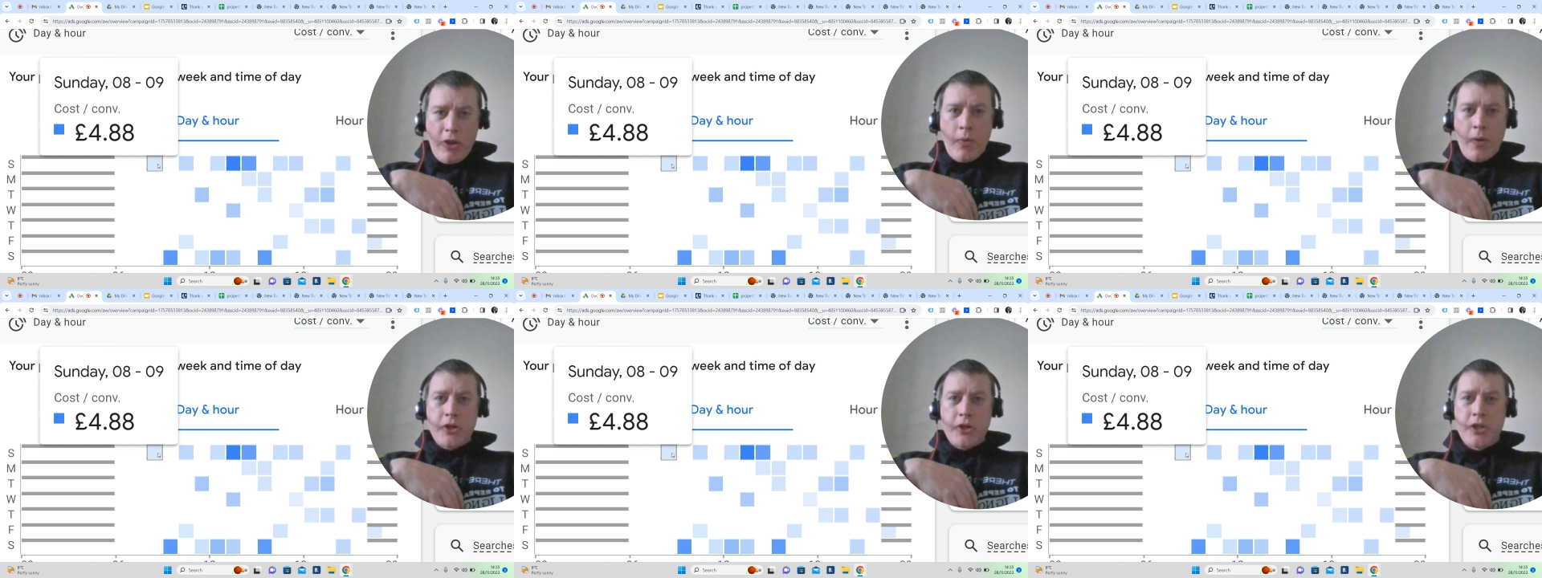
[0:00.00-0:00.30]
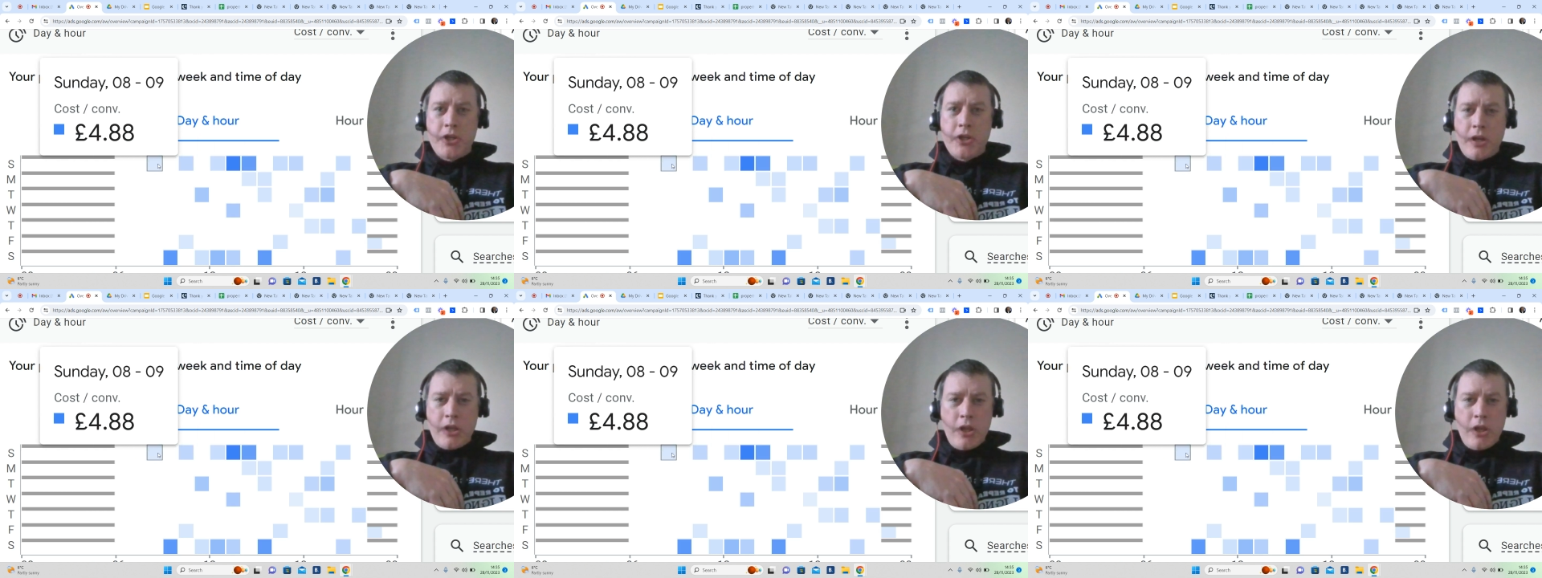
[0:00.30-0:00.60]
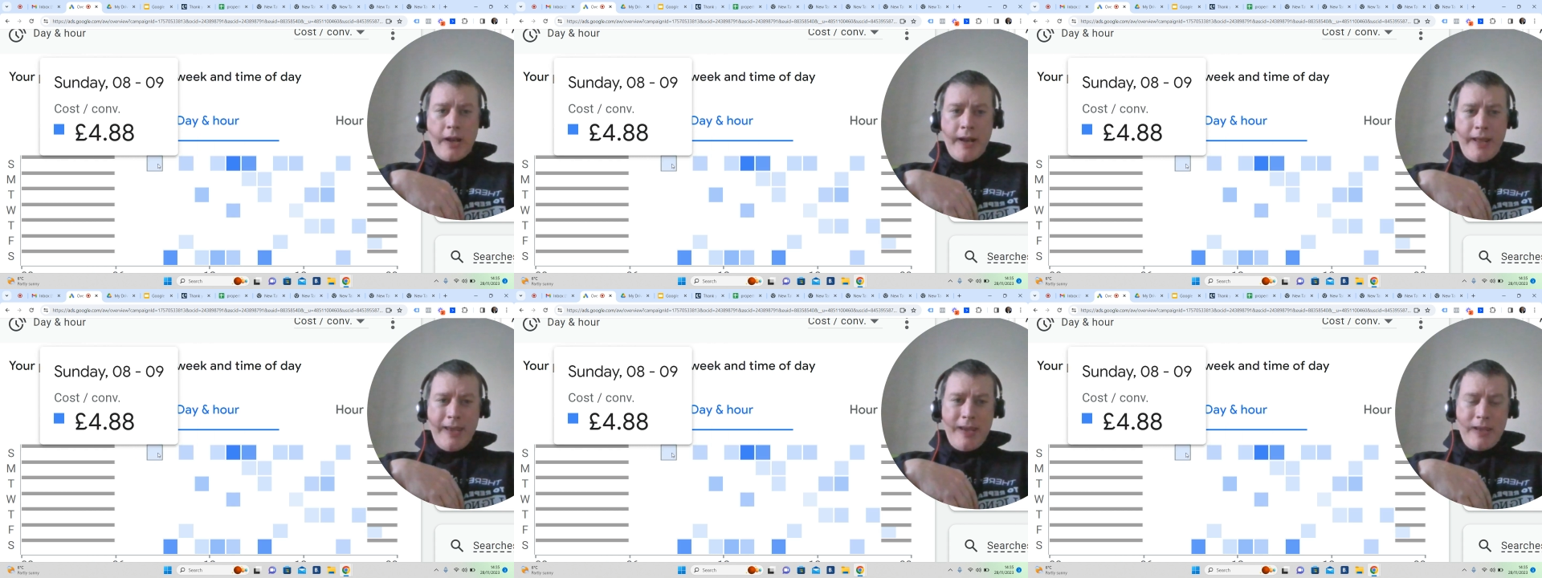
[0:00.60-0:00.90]
questioning
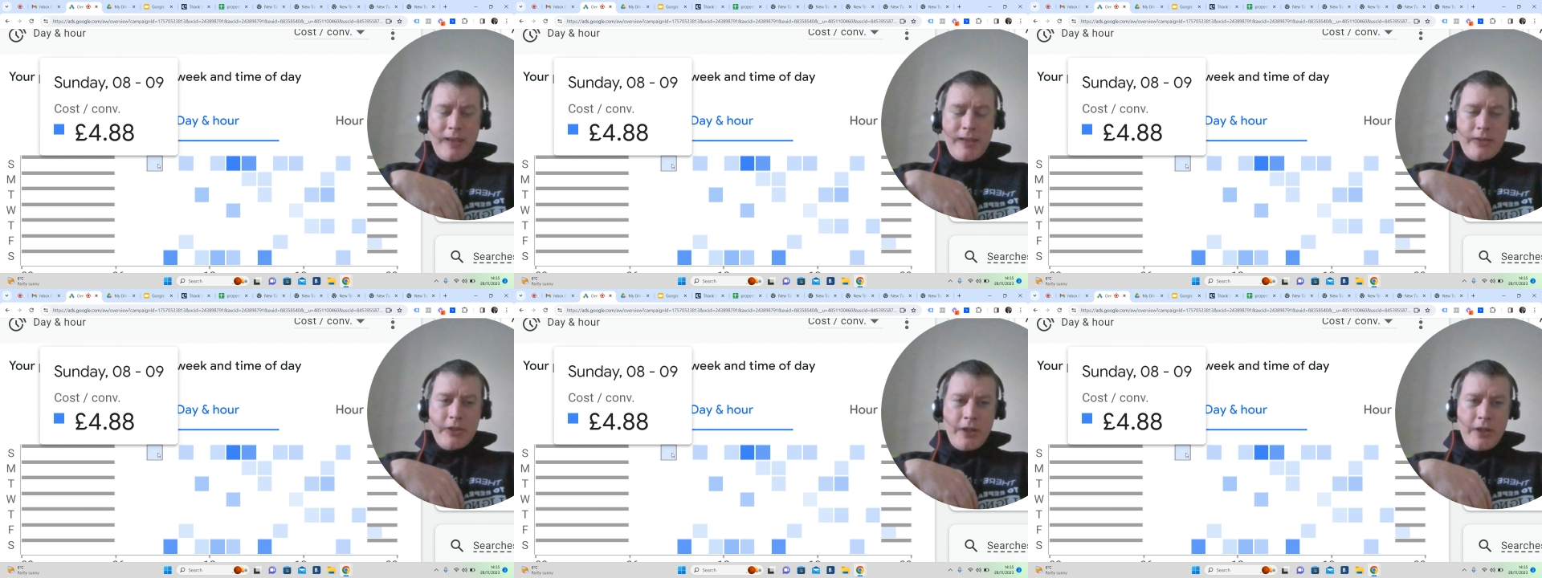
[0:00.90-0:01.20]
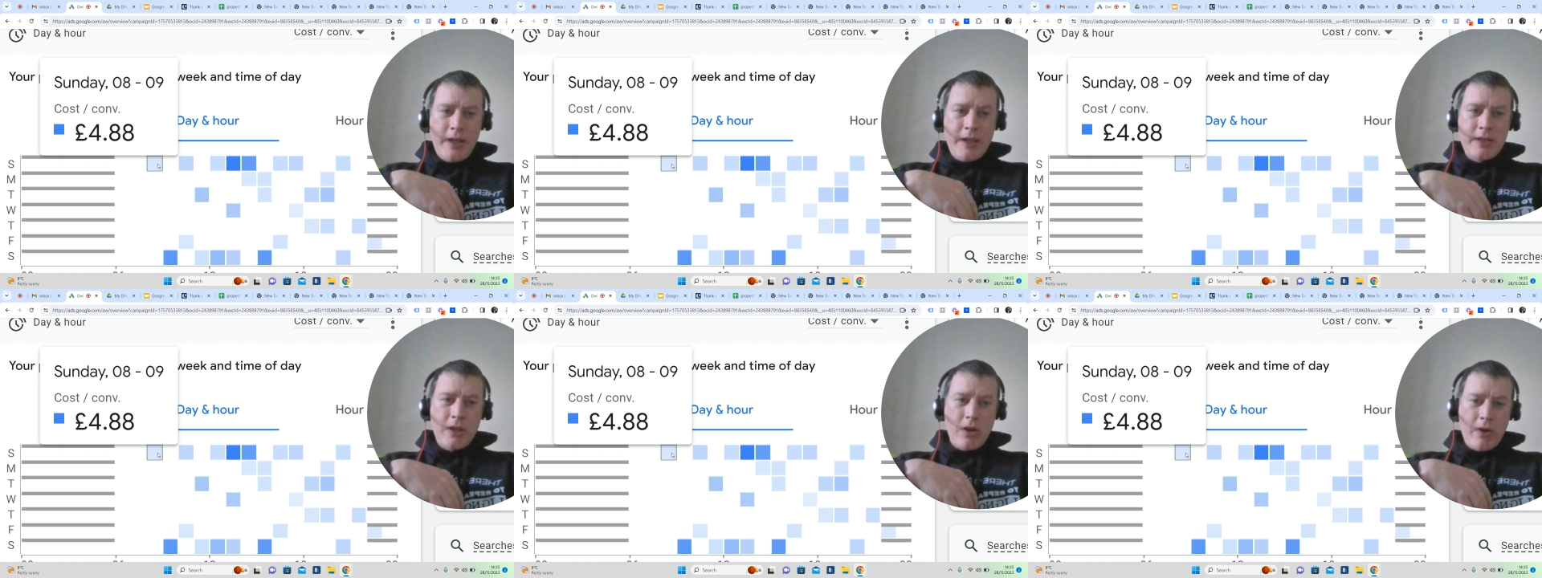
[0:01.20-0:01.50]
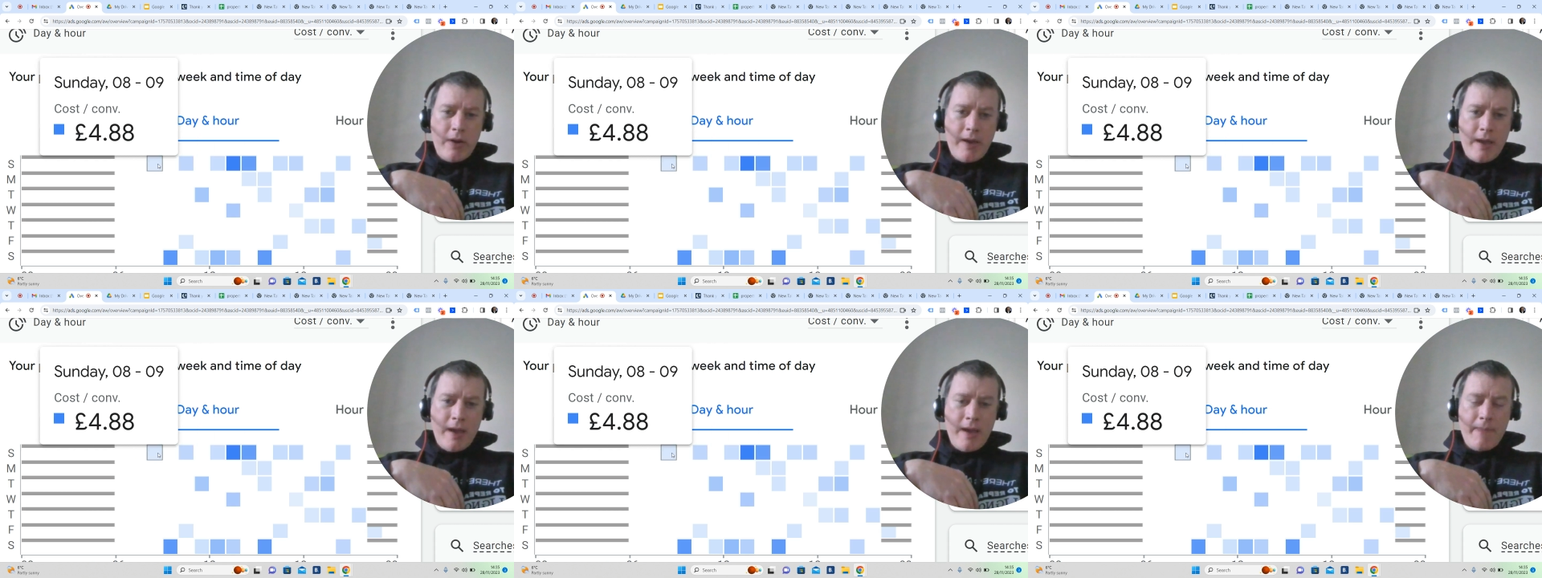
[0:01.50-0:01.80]
your leads, you need to
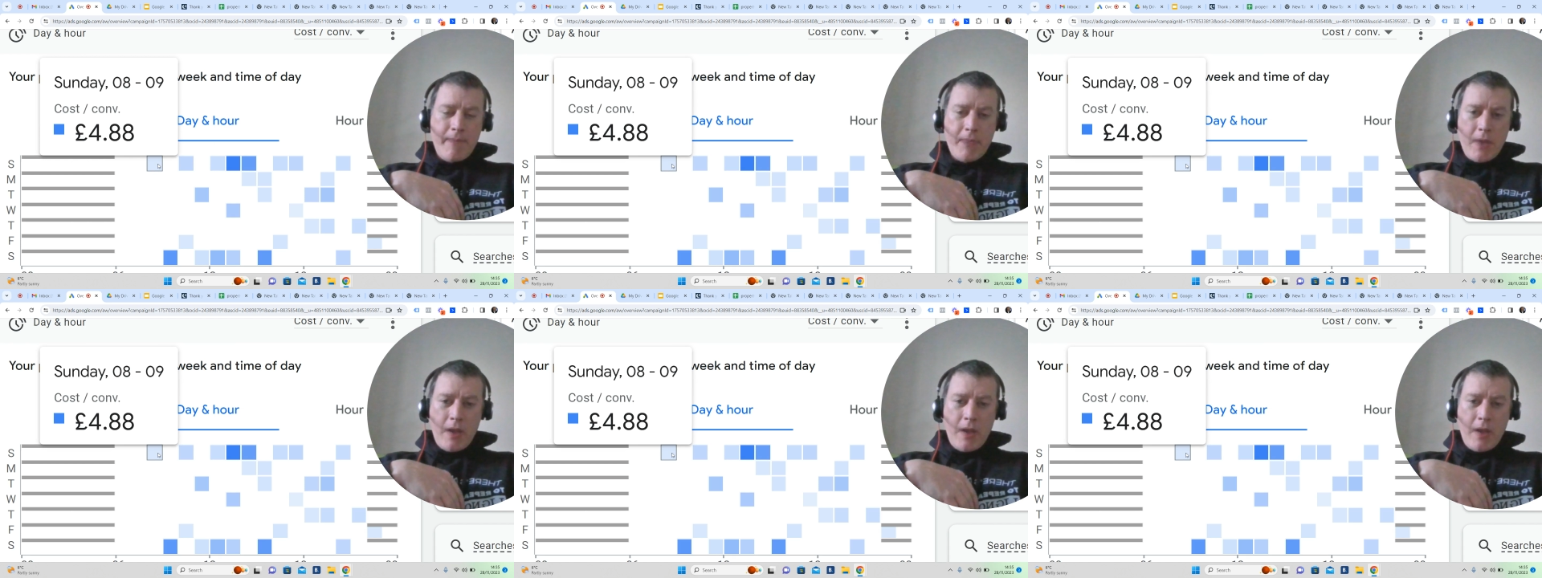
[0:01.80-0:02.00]
look at,